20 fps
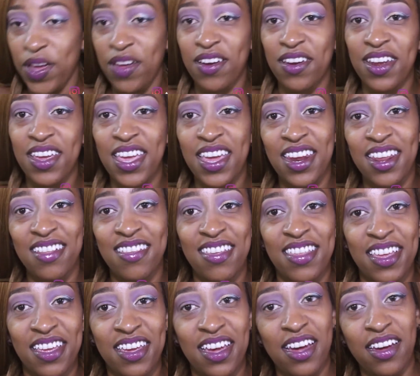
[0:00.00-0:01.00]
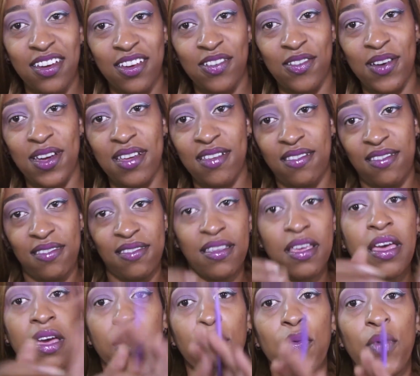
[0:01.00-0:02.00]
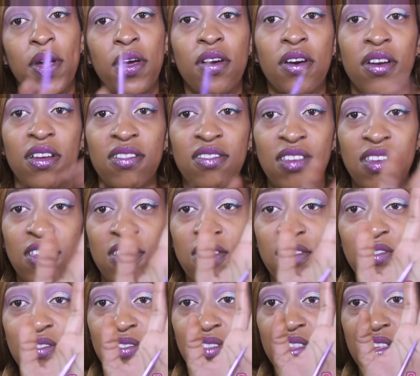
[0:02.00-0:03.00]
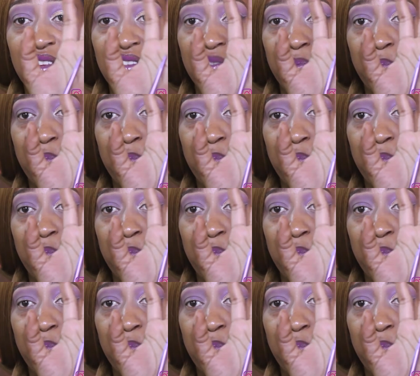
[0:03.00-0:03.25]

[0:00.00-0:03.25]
going to get into the cut crease. We're going to use this